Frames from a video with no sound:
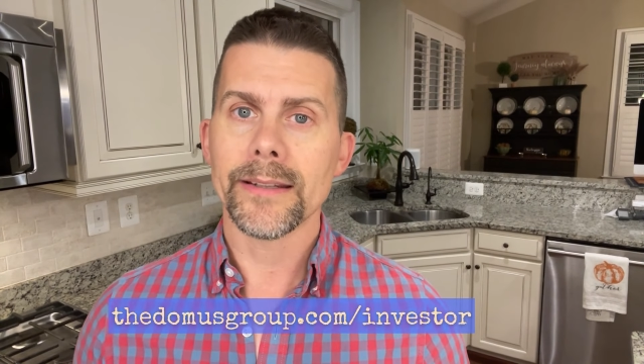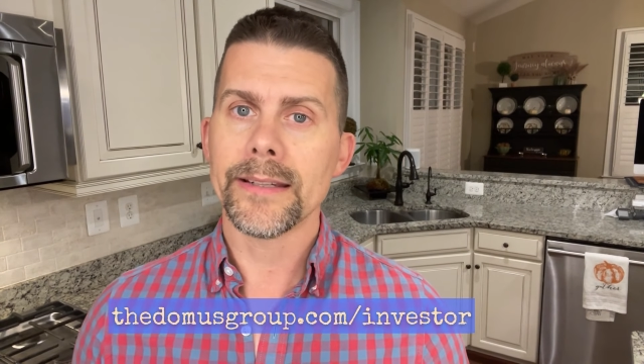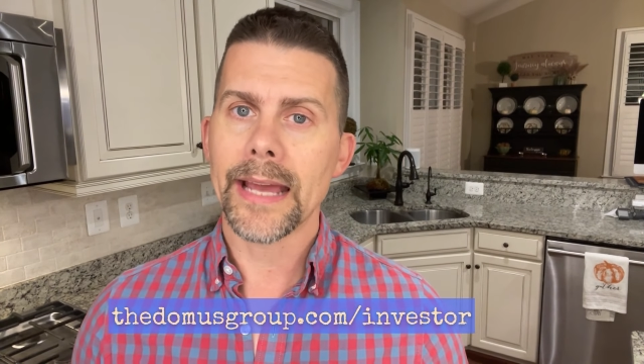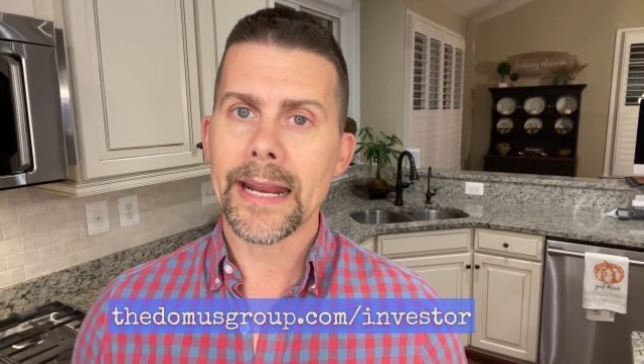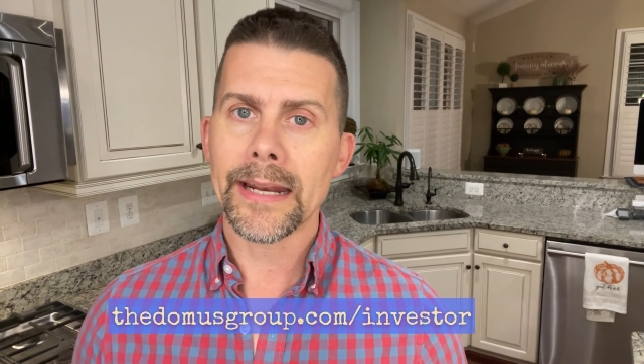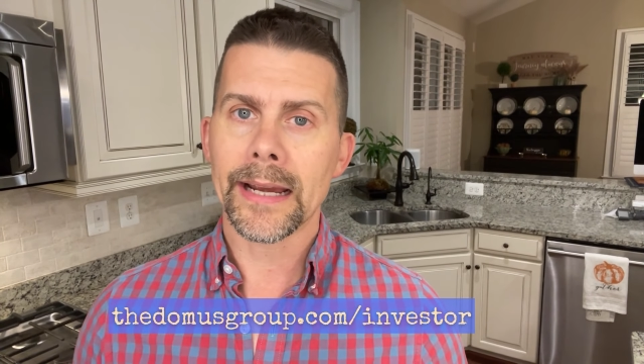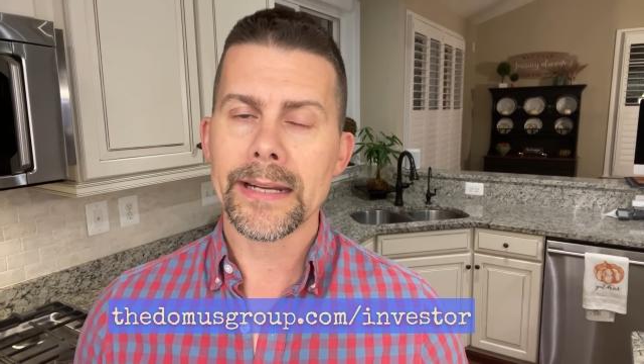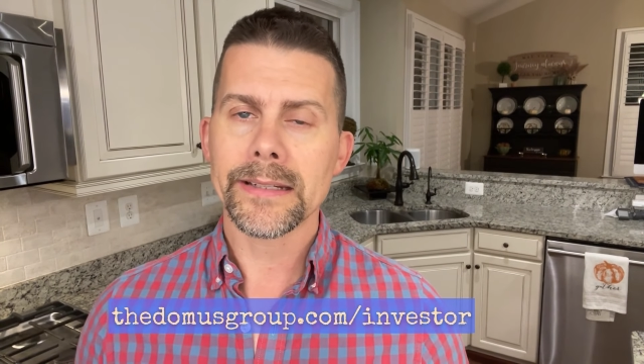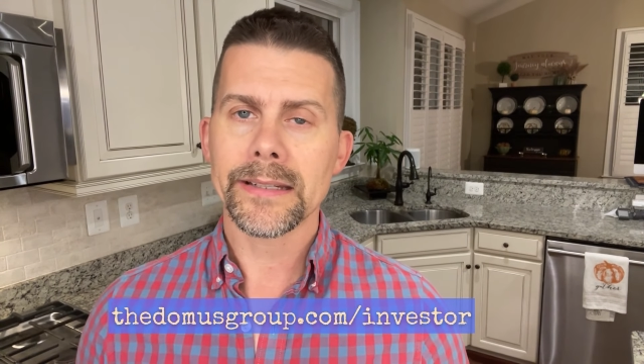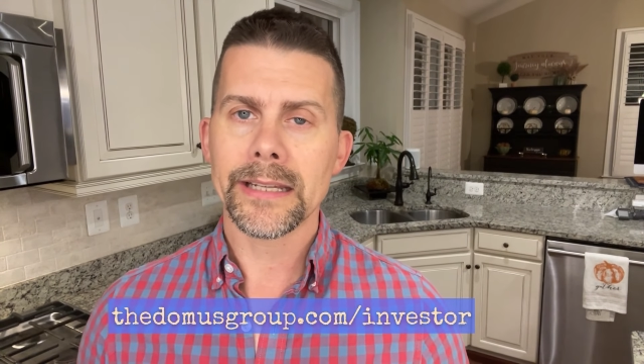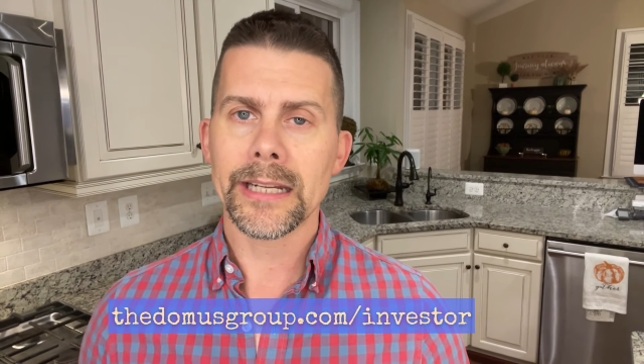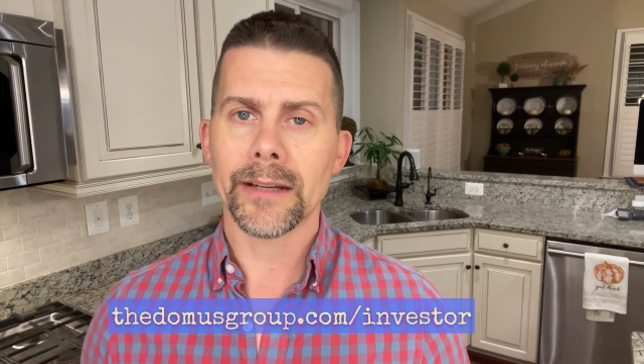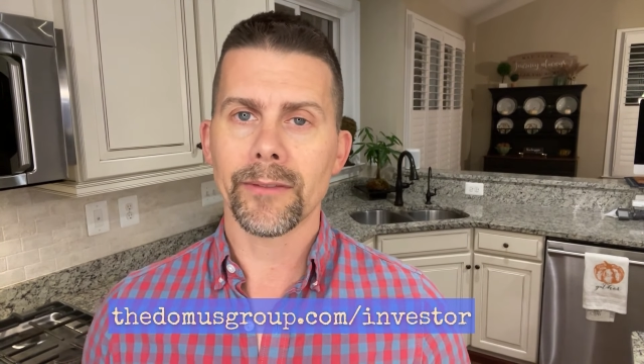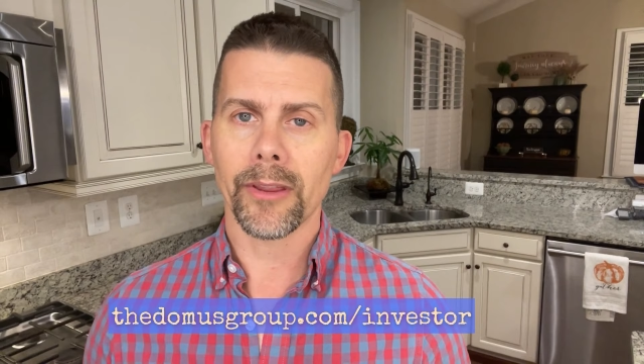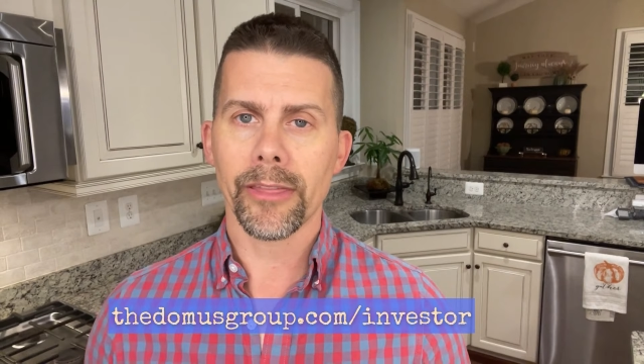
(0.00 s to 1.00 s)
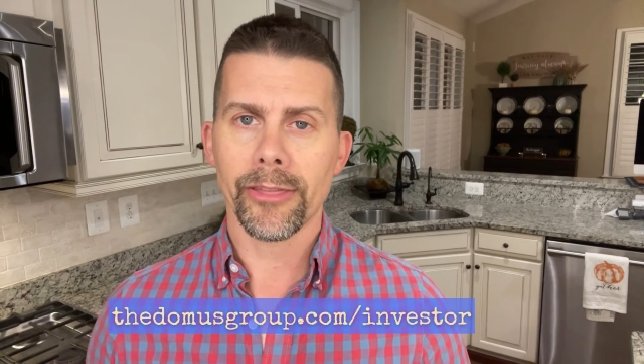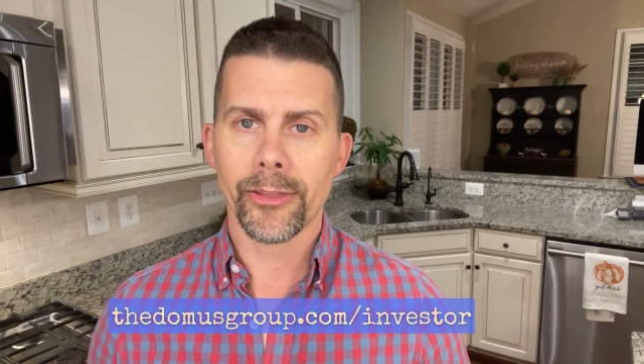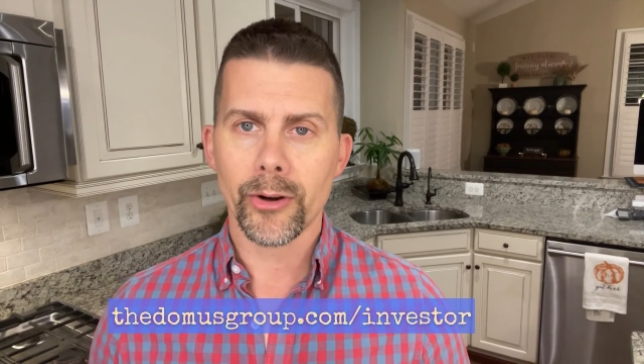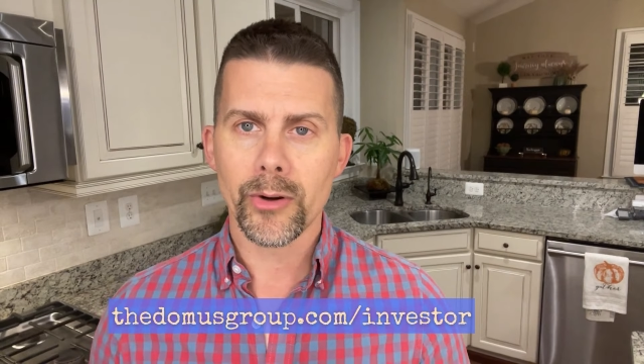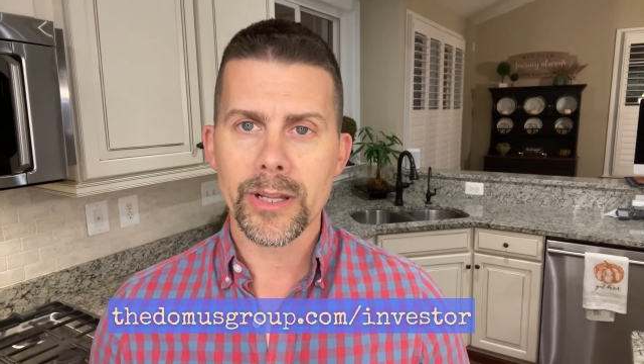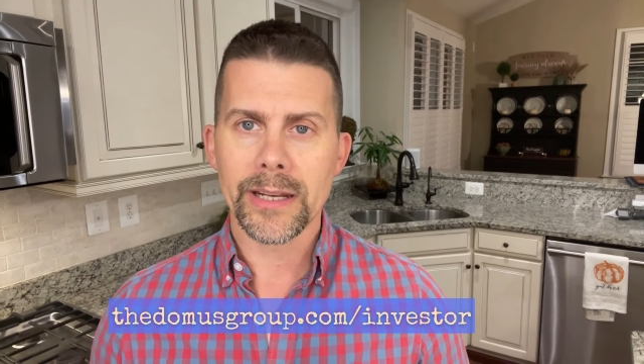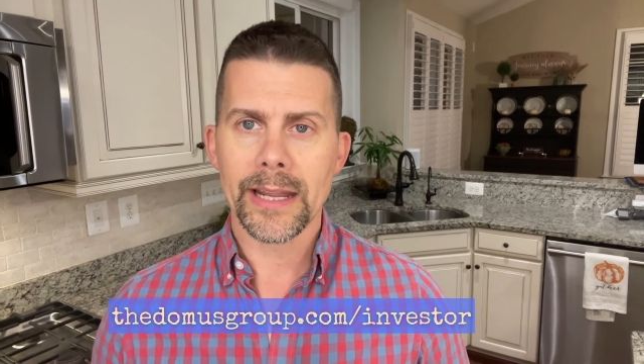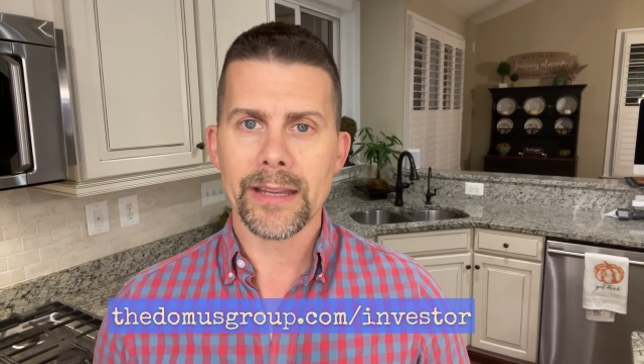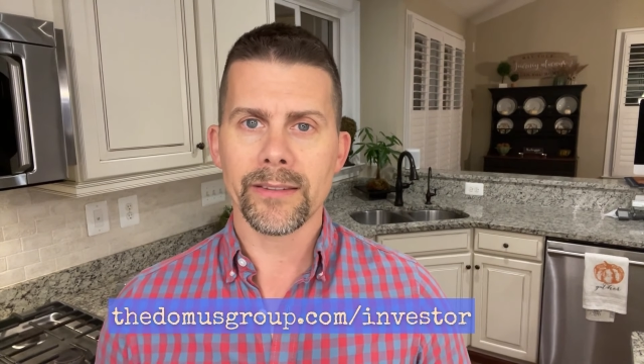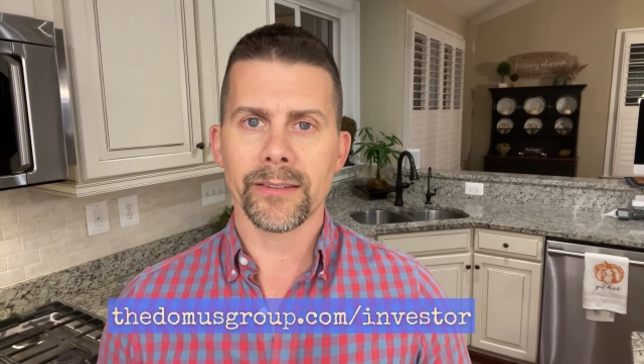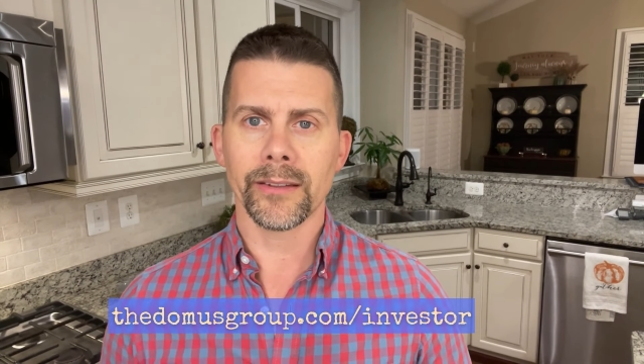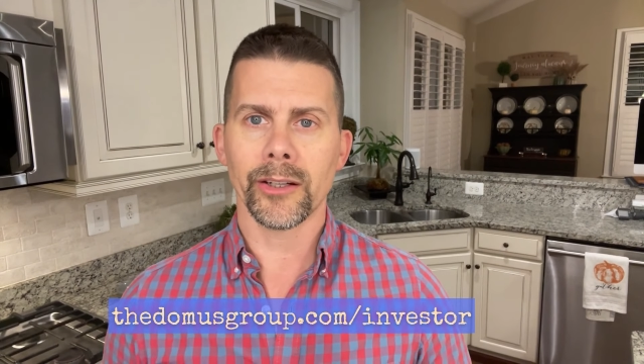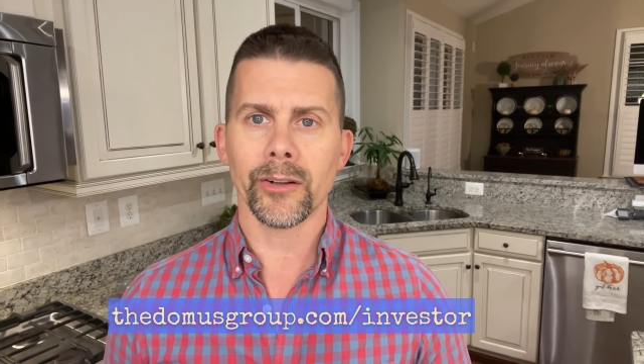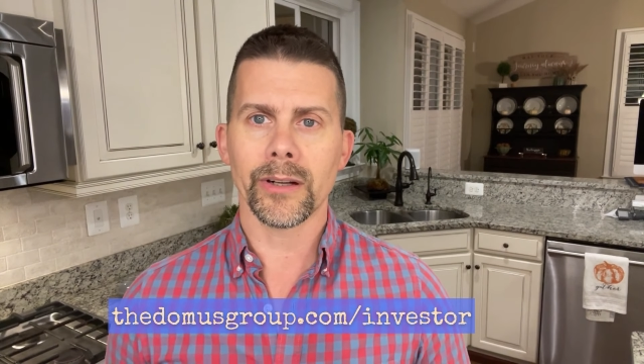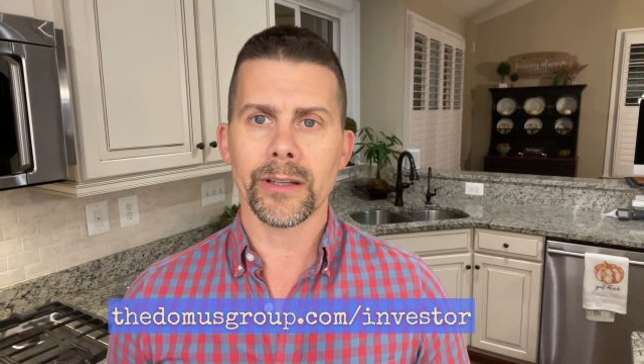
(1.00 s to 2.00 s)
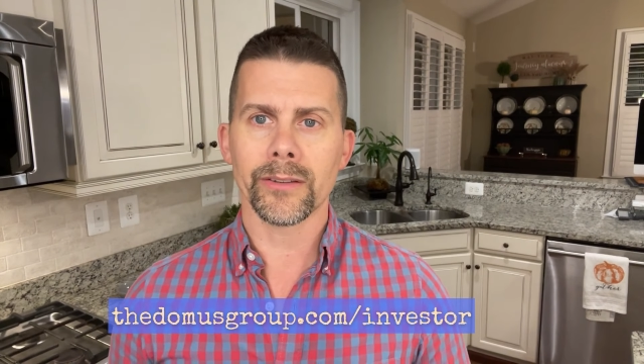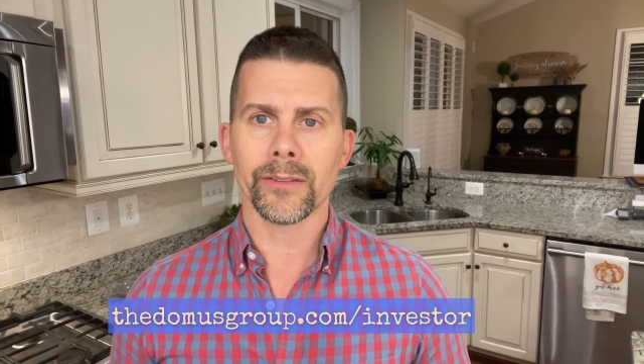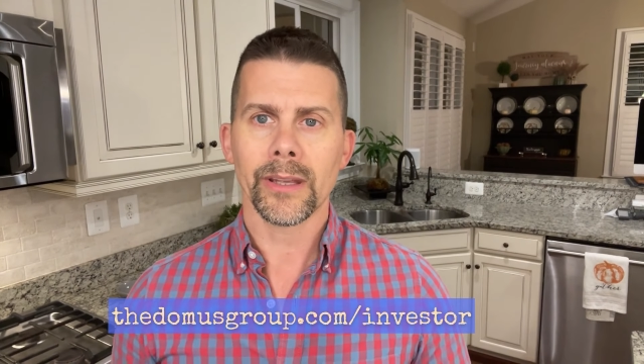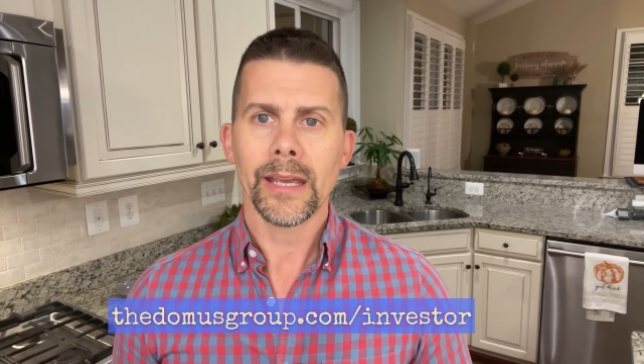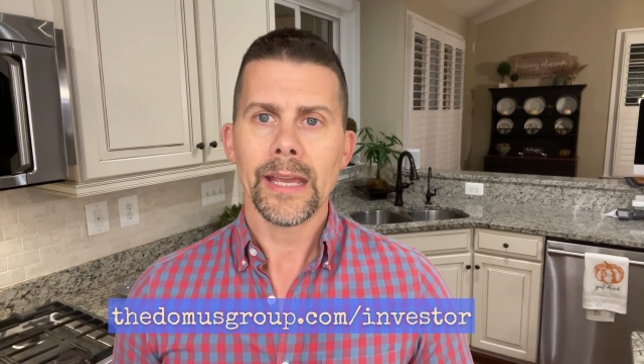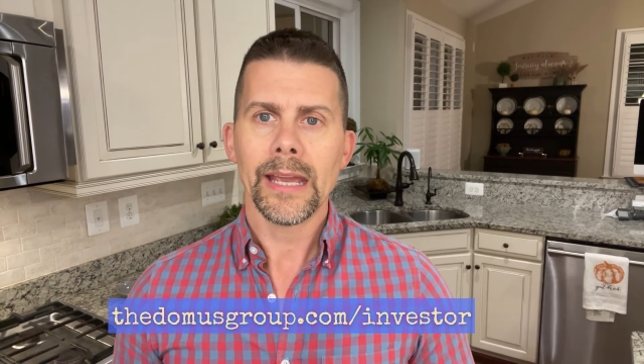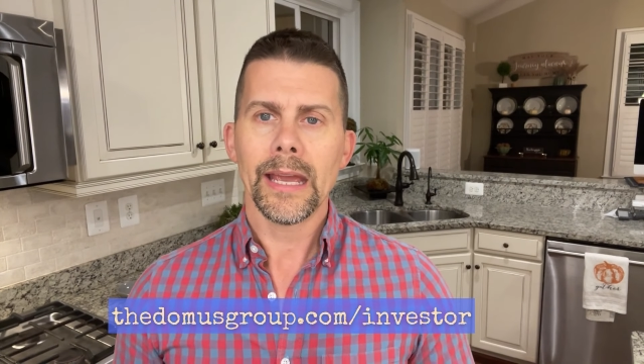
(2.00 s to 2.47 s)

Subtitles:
day 19 of a 30-day series